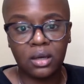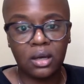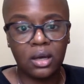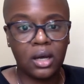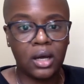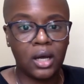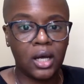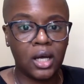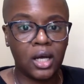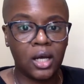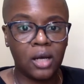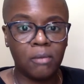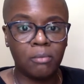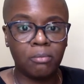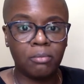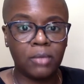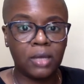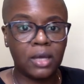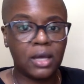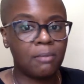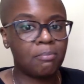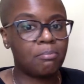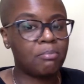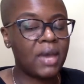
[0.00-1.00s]
I'm
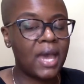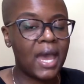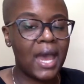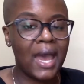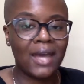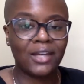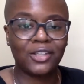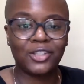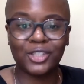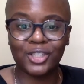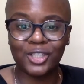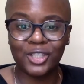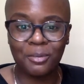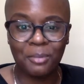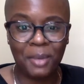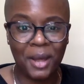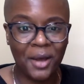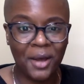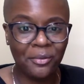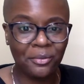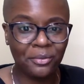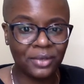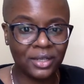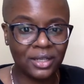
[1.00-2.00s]
passionate
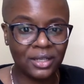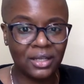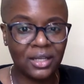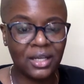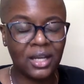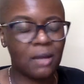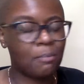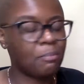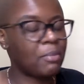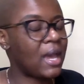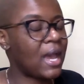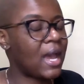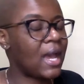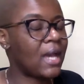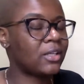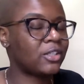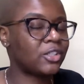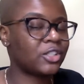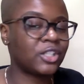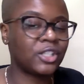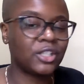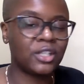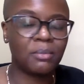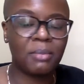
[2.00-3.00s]
about reading. I'm
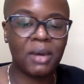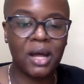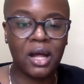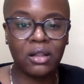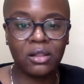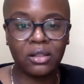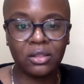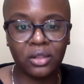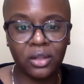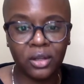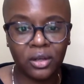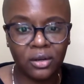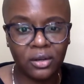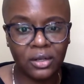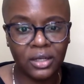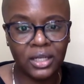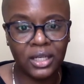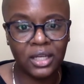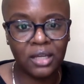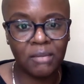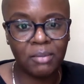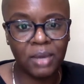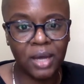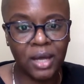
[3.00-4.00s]
passionate about learning
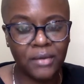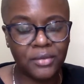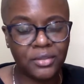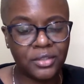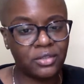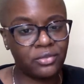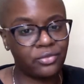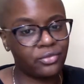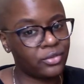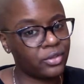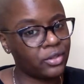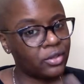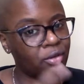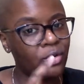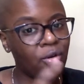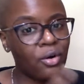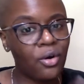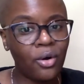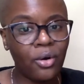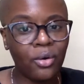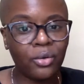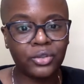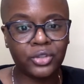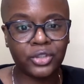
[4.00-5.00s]
about different
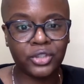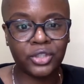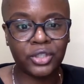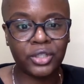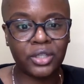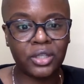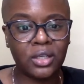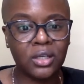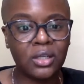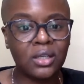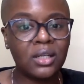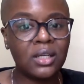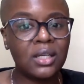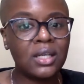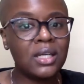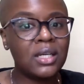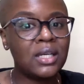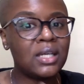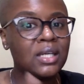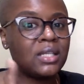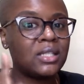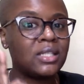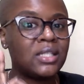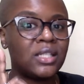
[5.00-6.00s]
culture,
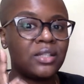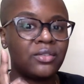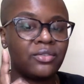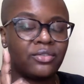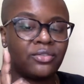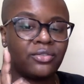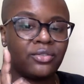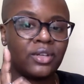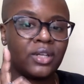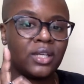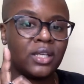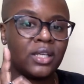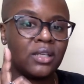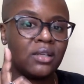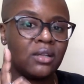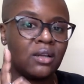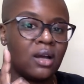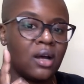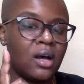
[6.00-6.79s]
different